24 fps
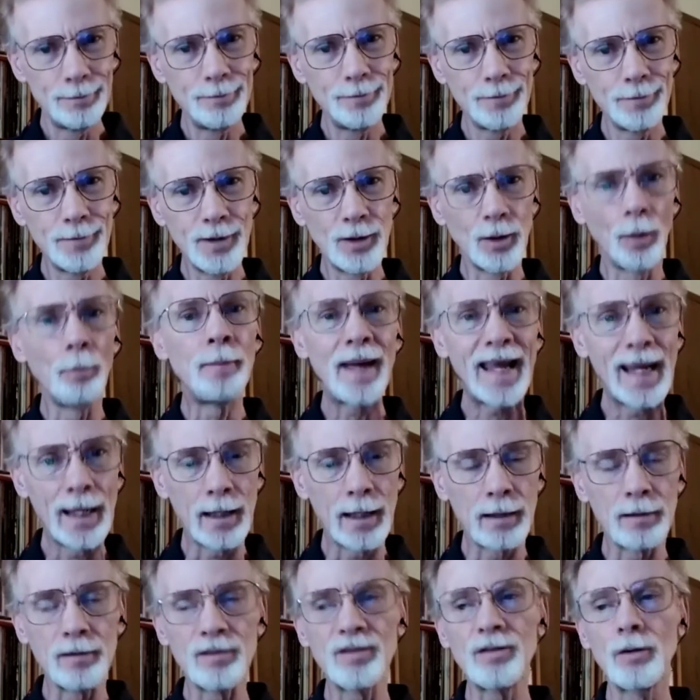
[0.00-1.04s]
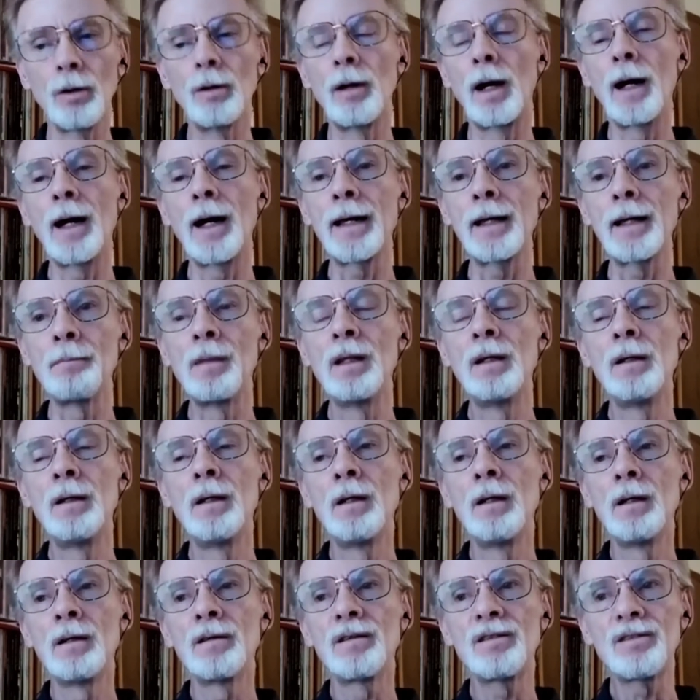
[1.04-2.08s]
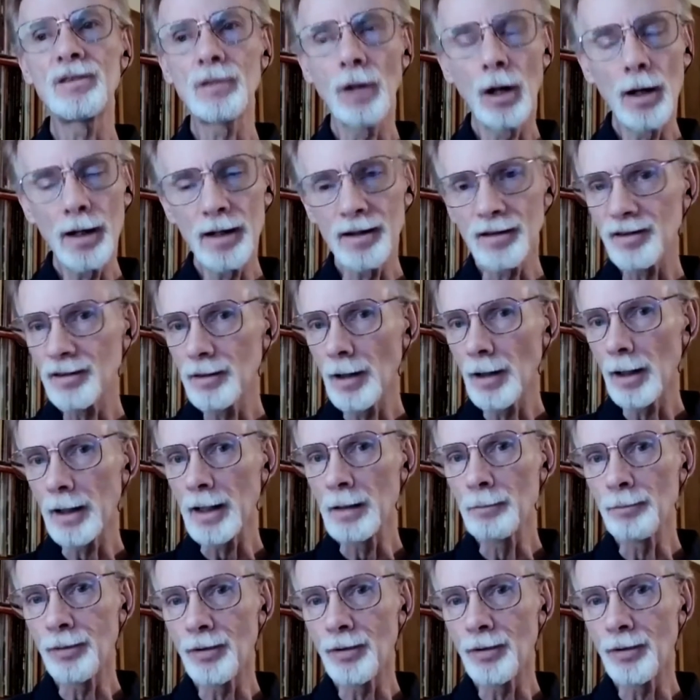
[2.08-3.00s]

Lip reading: band. So I started studying